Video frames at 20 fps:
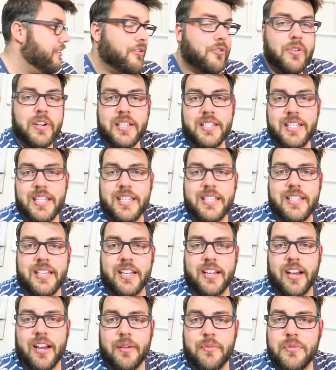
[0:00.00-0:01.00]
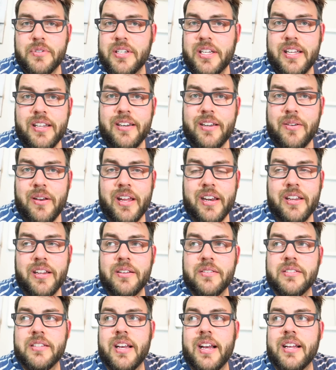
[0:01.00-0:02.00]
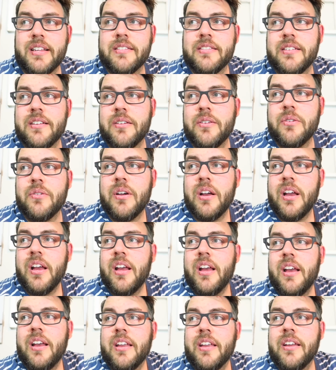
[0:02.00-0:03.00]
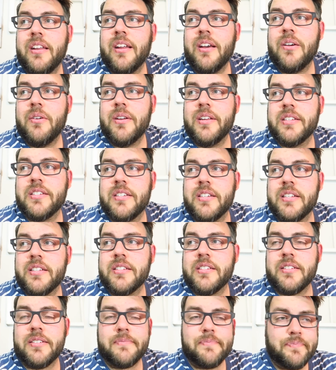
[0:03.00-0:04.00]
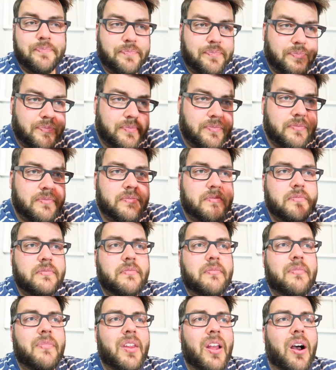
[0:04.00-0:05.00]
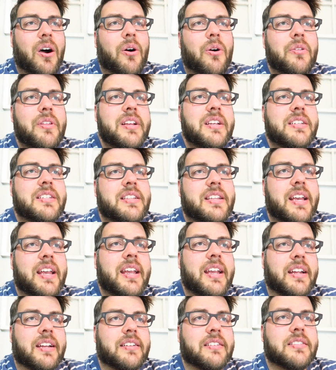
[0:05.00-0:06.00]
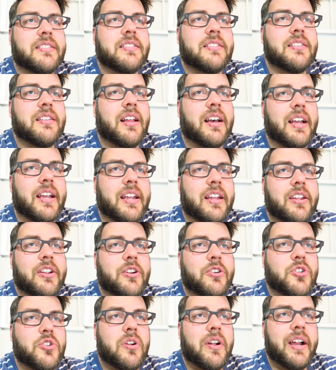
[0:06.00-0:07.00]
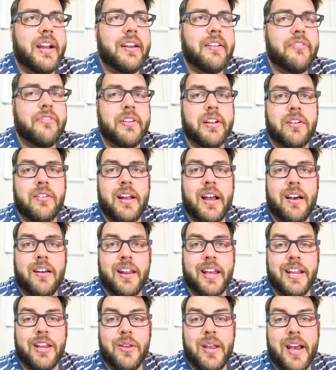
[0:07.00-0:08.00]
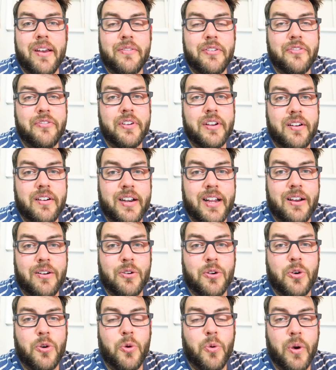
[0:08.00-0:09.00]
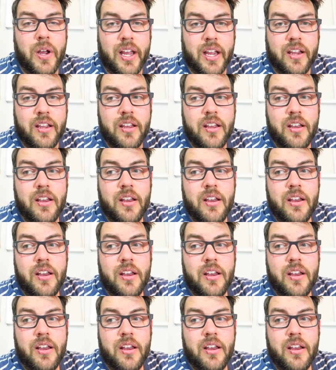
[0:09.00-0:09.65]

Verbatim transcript: a 360 cup? She didn't know how to use that. So, you know, it's just all these things, like, you're trying to figure out, and you have to figure it out quick,